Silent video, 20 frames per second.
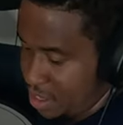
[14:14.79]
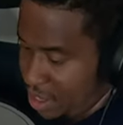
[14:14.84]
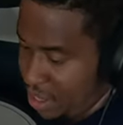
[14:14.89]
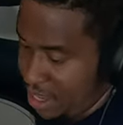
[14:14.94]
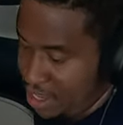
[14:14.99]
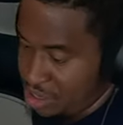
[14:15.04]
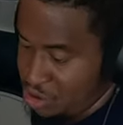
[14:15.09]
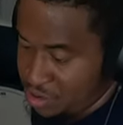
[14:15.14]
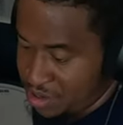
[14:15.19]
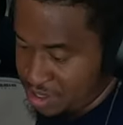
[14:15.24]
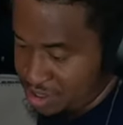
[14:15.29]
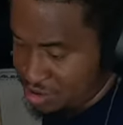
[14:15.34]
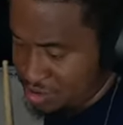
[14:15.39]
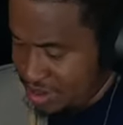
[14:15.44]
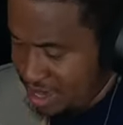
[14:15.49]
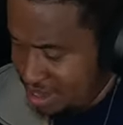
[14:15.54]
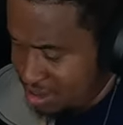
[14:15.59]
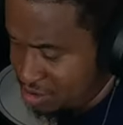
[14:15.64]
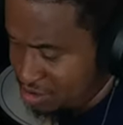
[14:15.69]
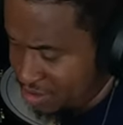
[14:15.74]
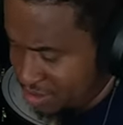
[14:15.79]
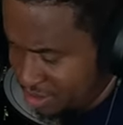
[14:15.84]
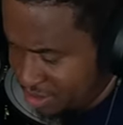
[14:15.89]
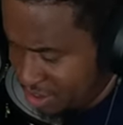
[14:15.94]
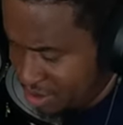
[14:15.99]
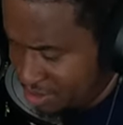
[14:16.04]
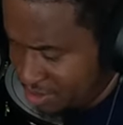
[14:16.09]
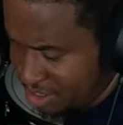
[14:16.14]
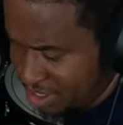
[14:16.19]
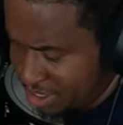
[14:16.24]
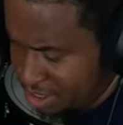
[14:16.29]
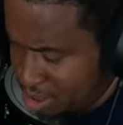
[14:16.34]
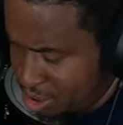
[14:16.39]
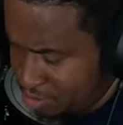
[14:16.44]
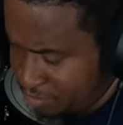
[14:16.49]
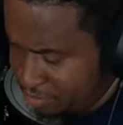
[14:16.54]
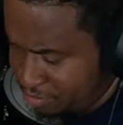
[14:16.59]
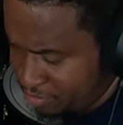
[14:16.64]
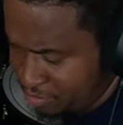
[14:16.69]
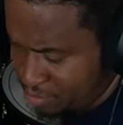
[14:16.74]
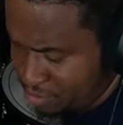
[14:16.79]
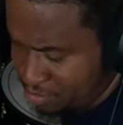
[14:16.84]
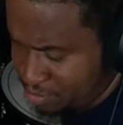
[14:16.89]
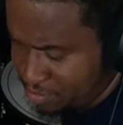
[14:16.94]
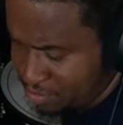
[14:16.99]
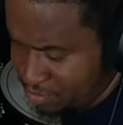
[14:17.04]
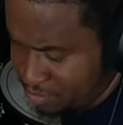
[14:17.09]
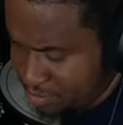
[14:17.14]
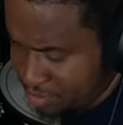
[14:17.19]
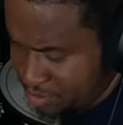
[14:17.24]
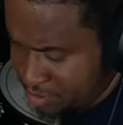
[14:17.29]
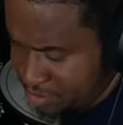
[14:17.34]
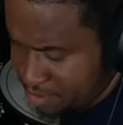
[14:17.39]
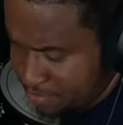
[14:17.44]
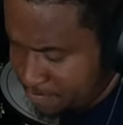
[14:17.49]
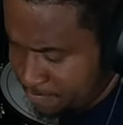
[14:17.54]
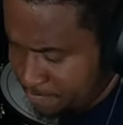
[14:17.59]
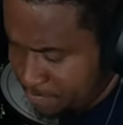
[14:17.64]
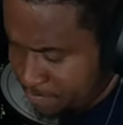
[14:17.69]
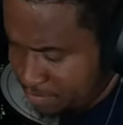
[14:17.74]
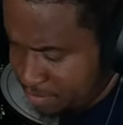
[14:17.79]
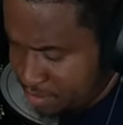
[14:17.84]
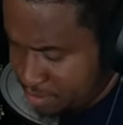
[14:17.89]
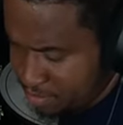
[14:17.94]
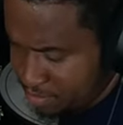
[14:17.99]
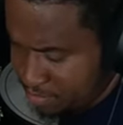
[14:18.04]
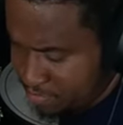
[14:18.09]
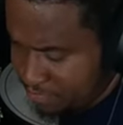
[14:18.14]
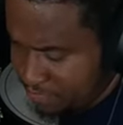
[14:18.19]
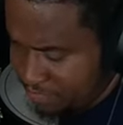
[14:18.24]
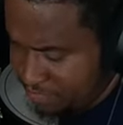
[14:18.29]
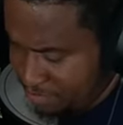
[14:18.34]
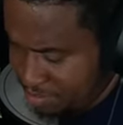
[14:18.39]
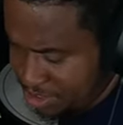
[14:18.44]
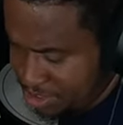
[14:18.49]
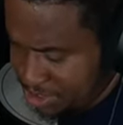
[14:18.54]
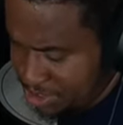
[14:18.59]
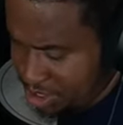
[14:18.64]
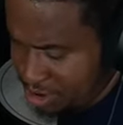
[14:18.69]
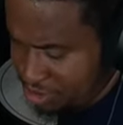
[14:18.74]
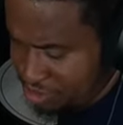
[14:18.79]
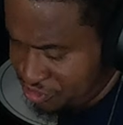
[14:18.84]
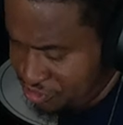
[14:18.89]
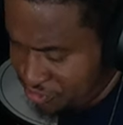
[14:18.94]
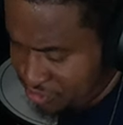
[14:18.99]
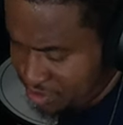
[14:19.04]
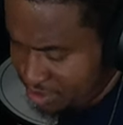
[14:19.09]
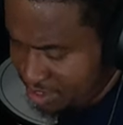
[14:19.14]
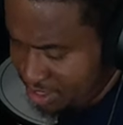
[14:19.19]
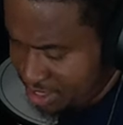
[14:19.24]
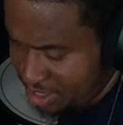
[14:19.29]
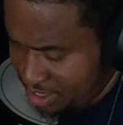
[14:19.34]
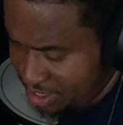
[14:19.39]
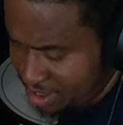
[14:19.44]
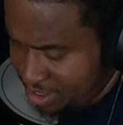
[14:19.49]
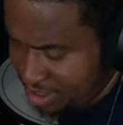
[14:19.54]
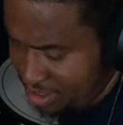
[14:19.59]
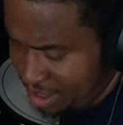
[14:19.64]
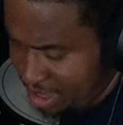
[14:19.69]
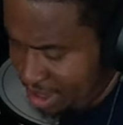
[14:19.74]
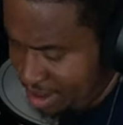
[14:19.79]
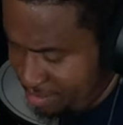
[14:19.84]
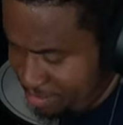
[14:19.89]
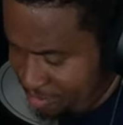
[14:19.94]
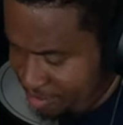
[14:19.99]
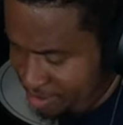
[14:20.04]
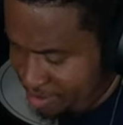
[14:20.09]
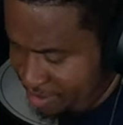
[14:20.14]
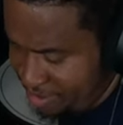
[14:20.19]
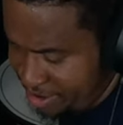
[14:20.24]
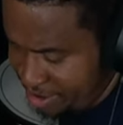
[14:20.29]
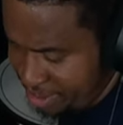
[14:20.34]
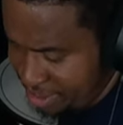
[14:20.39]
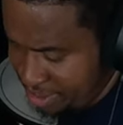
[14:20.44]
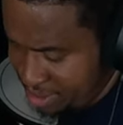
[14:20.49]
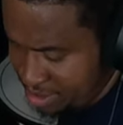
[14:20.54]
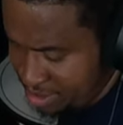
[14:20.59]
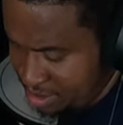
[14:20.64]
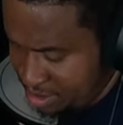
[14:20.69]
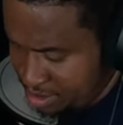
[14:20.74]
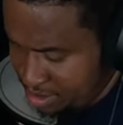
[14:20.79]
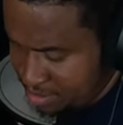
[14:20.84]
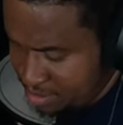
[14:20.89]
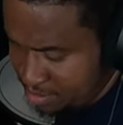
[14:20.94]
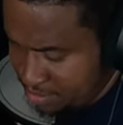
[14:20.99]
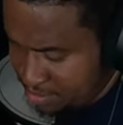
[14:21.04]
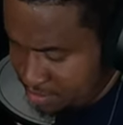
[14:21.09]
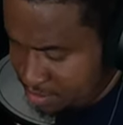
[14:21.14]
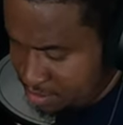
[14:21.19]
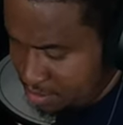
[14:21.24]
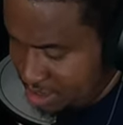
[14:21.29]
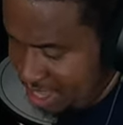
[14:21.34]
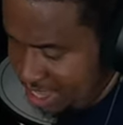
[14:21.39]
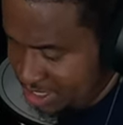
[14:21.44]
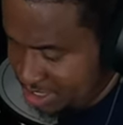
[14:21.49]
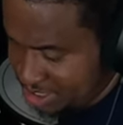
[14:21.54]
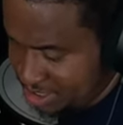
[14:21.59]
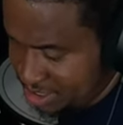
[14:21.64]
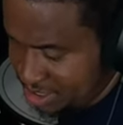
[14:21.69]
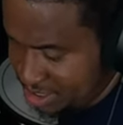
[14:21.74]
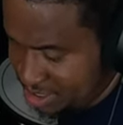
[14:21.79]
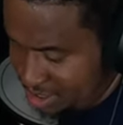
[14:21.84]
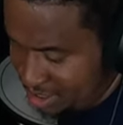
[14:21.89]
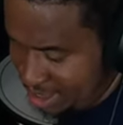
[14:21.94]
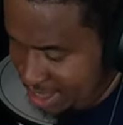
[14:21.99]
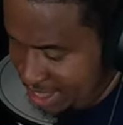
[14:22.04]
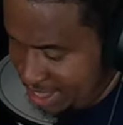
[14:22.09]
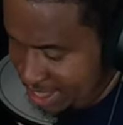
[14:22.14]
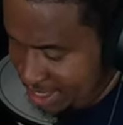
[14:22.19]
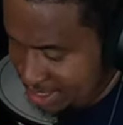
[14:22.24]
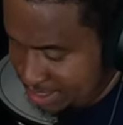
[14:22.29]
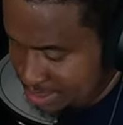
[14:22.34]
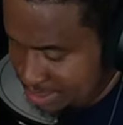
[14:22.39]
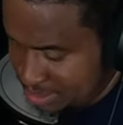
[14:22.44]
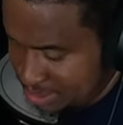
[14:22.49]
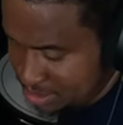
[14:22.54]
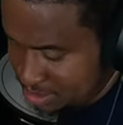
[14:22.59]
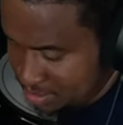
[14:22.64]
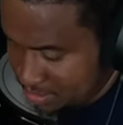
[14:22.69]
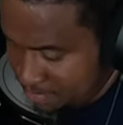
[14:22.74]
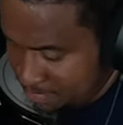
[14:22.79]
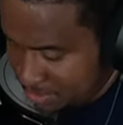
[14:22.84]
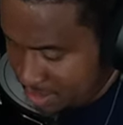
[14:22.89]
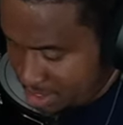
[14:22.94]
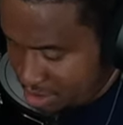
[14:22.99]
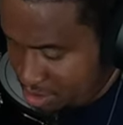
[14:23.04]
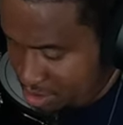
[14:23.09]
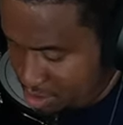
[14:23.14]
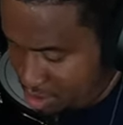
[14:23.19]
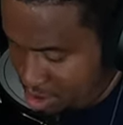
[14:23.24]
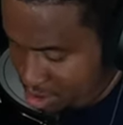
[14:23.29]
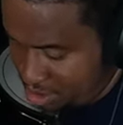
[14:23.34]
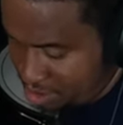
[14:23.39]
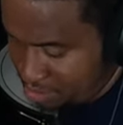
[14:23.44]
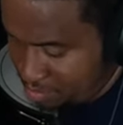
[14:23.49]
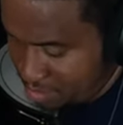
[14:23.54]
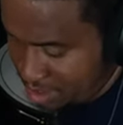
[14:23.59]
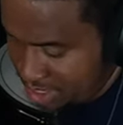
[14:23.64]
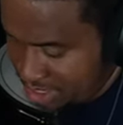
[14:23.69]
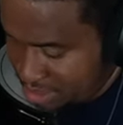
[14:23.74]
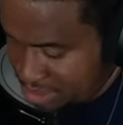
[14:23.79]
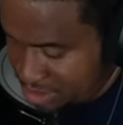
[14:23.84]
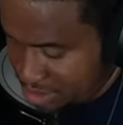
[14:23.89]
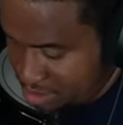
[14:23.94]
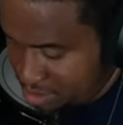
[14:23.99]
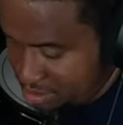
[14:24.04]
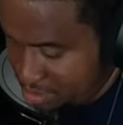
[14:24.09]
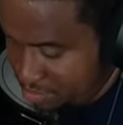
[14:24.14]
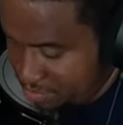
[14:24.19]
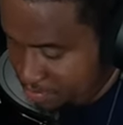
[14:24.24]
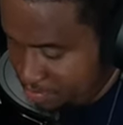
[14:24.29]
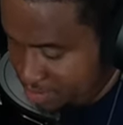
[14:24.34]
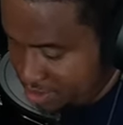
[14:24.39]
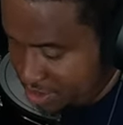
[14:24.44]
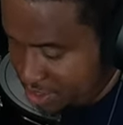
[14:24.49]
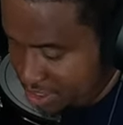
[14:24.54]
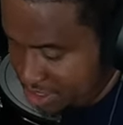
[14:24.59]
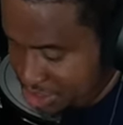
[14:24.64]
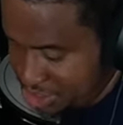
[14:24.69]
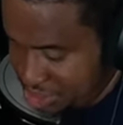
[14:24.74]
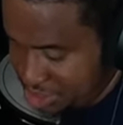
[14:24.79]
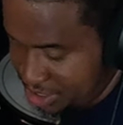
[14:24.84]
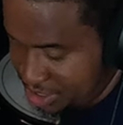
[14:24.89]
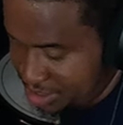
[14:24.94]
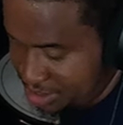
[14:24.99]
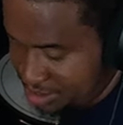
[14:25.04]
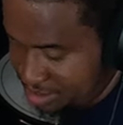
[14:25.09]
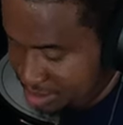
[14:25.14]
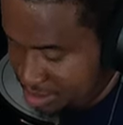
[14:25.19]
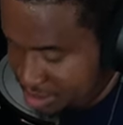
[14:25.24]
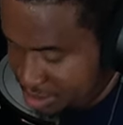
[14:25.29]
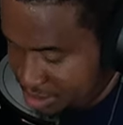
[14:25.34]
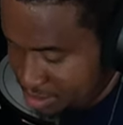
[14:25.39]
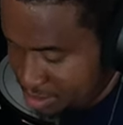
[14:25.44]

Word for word: And you can do that. You can literally go through from the search, you can hit library, actually class, and go all the way to percussion.